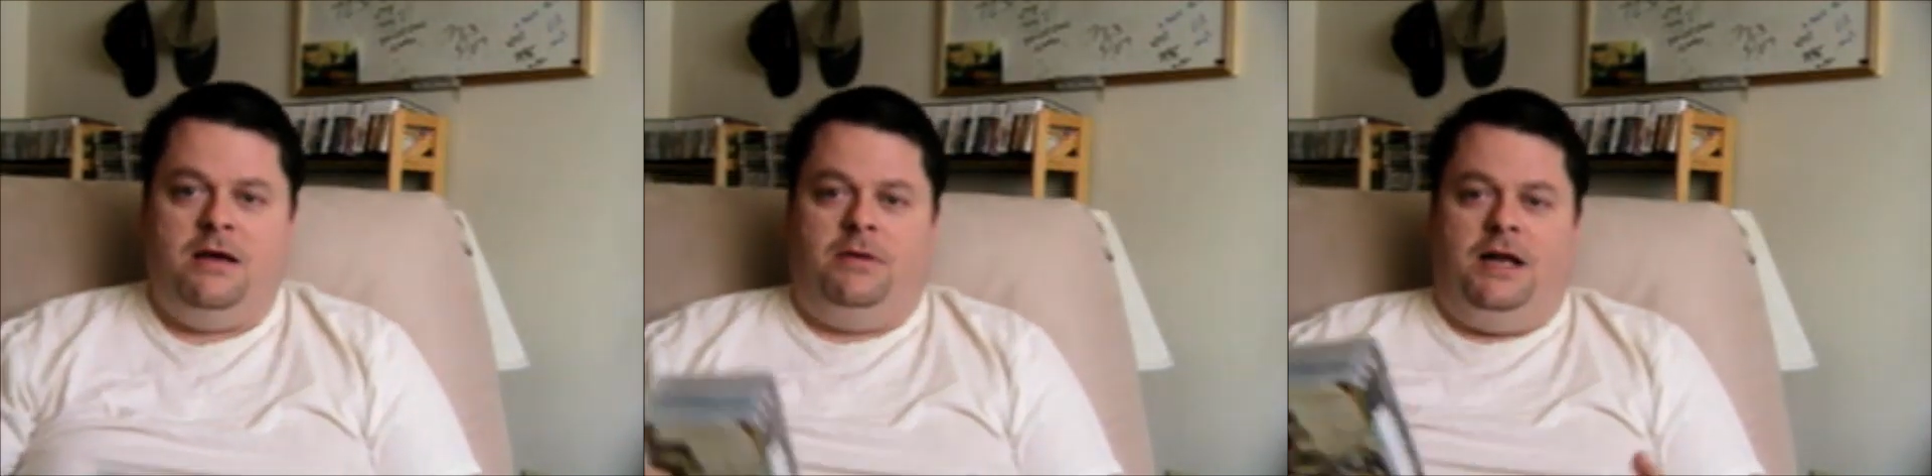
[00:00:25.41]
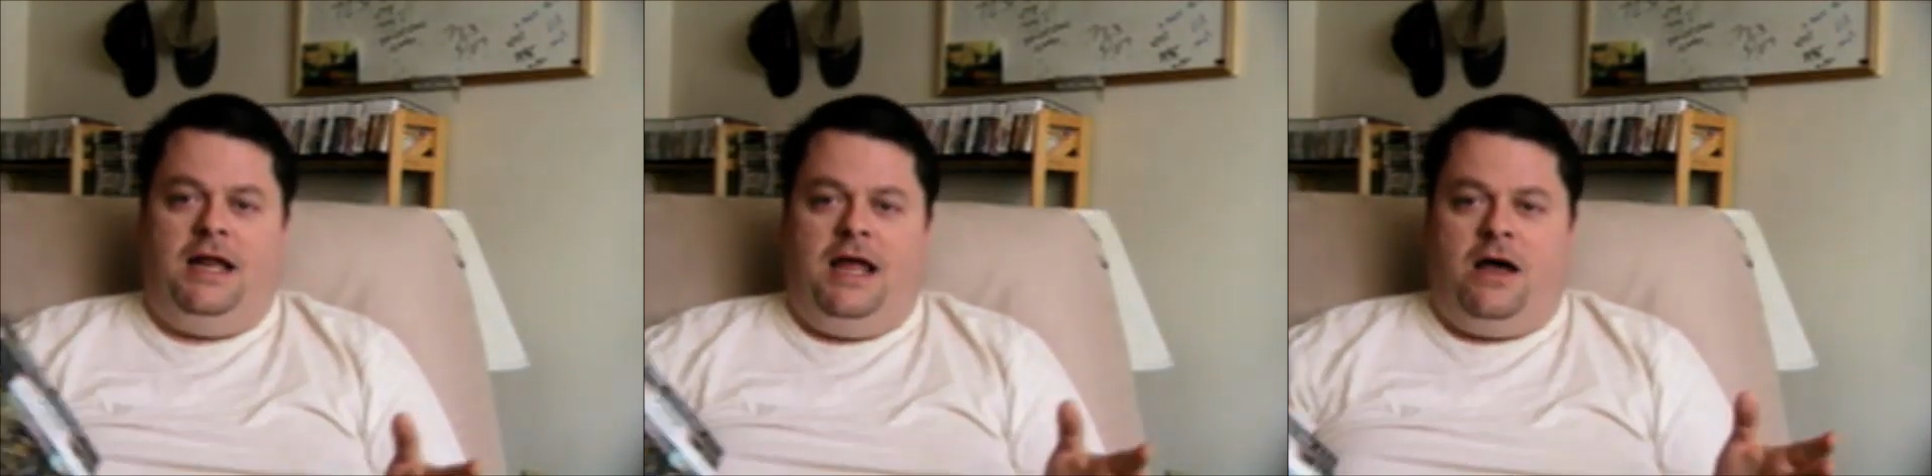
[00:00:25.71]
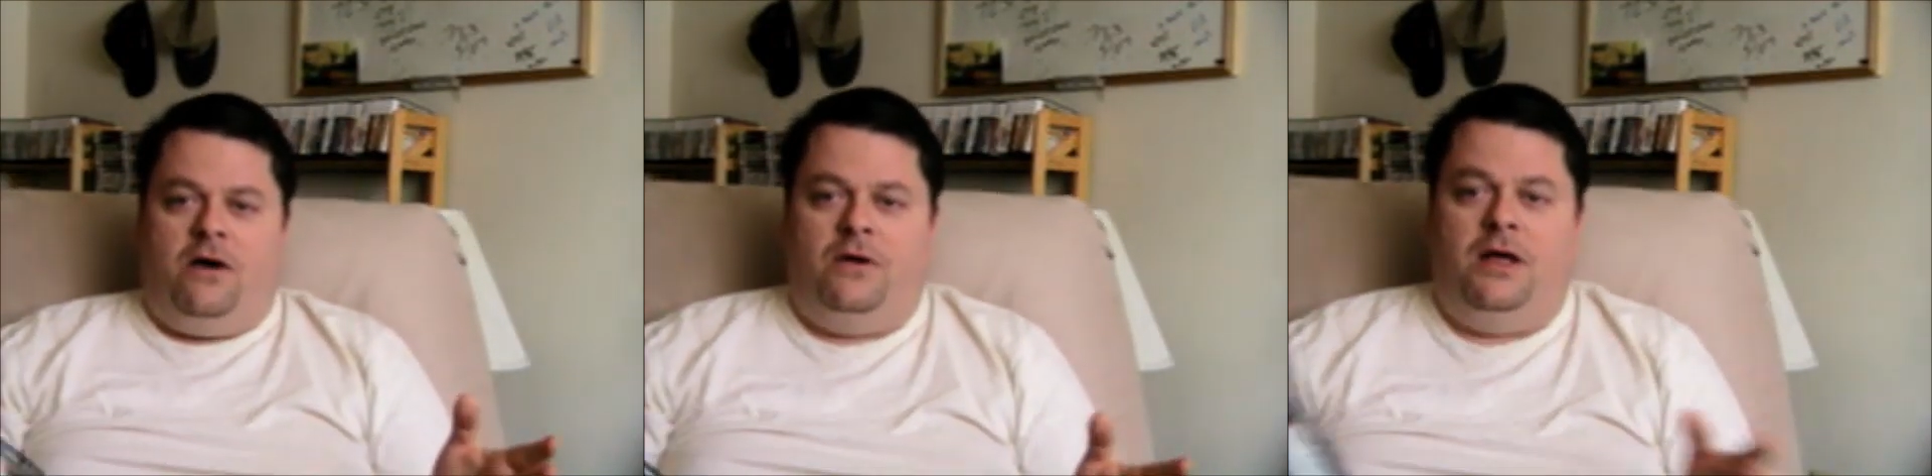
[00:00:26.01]
But
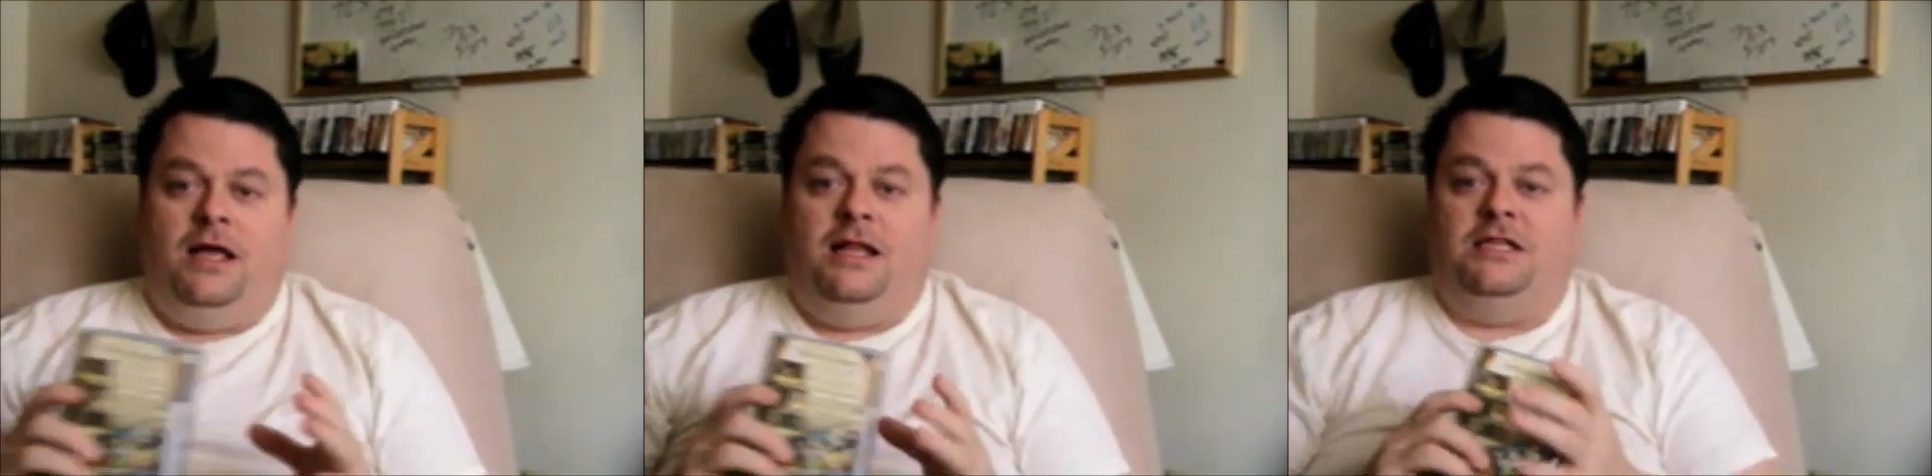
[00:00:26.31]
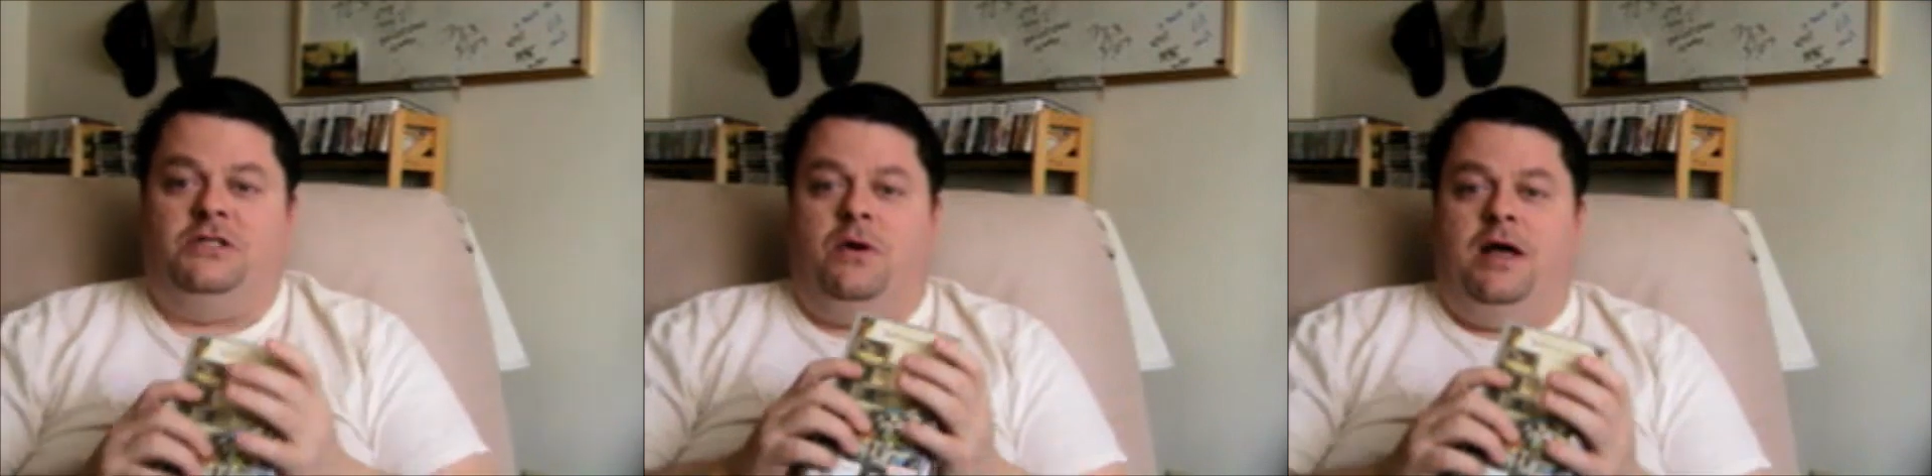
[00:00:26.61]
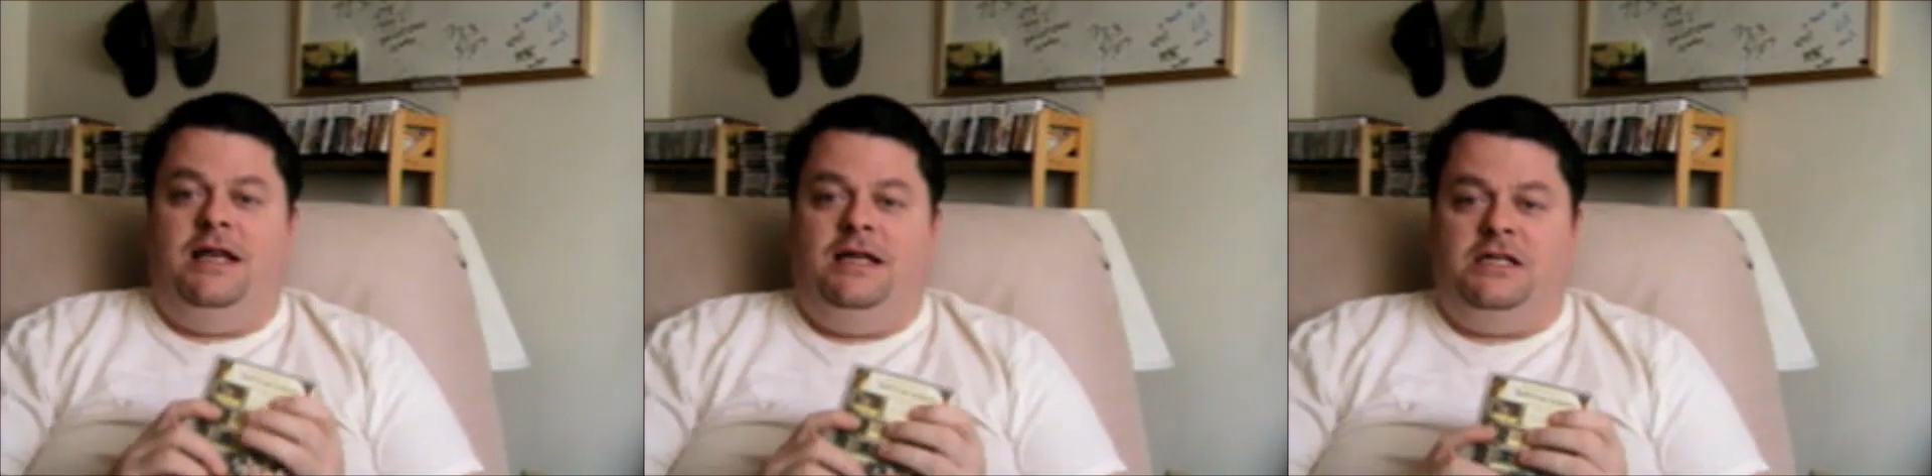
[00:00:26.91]
anyhow, let's go
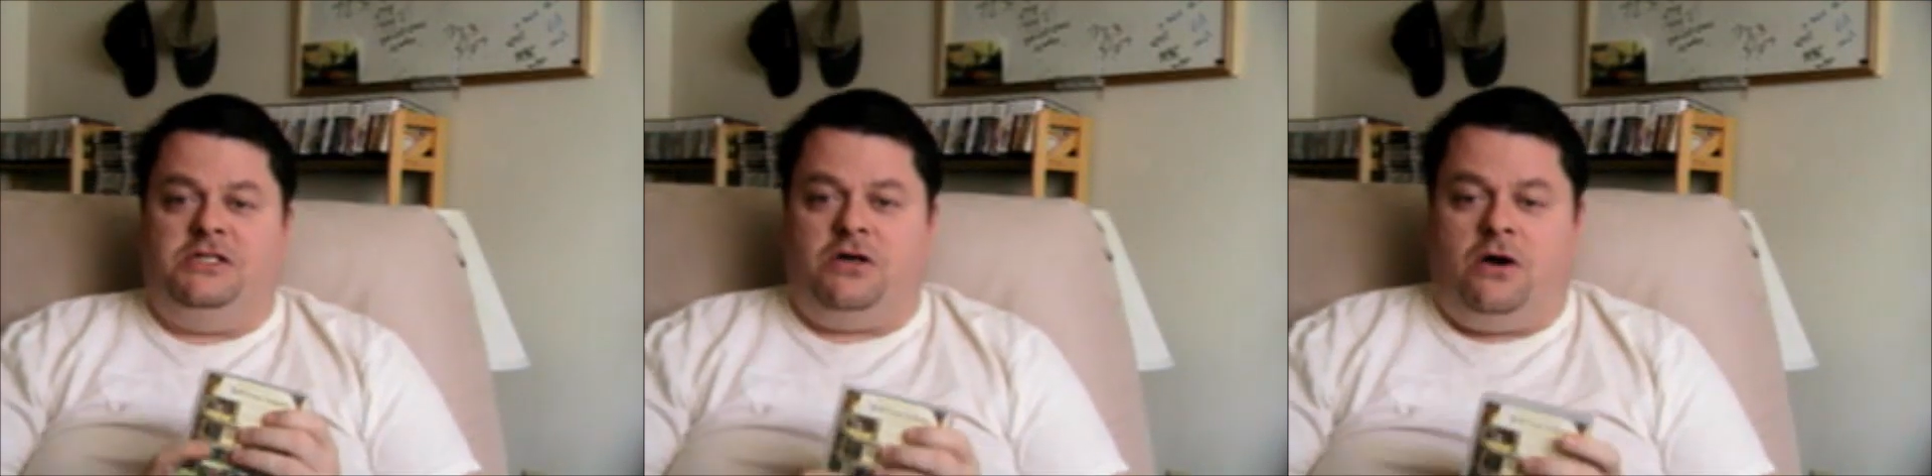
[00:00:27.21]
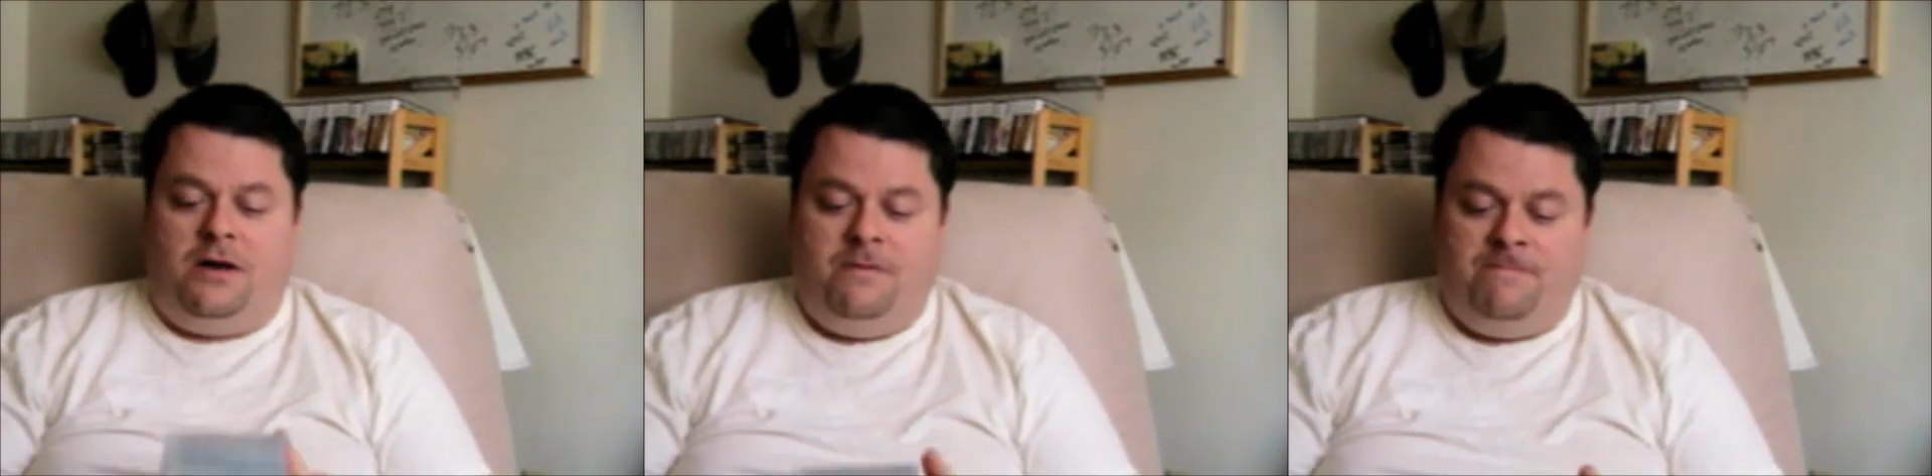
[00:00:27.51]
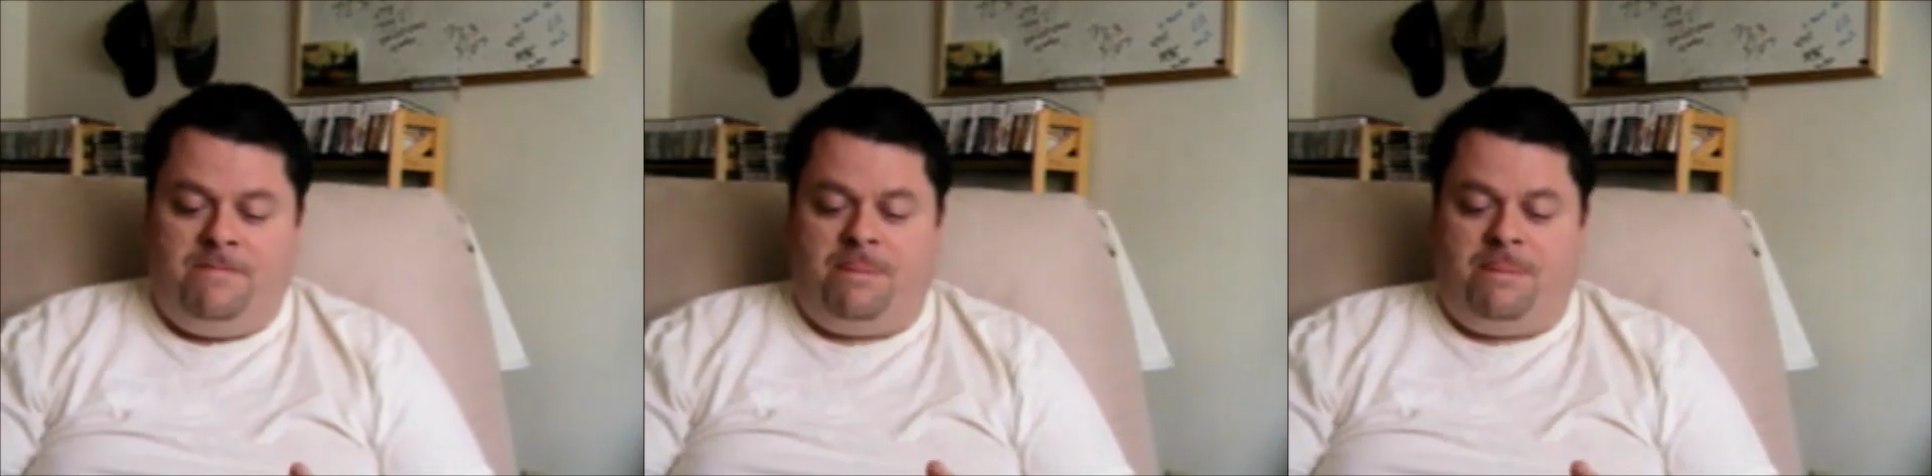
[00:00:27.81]
ahead and get started.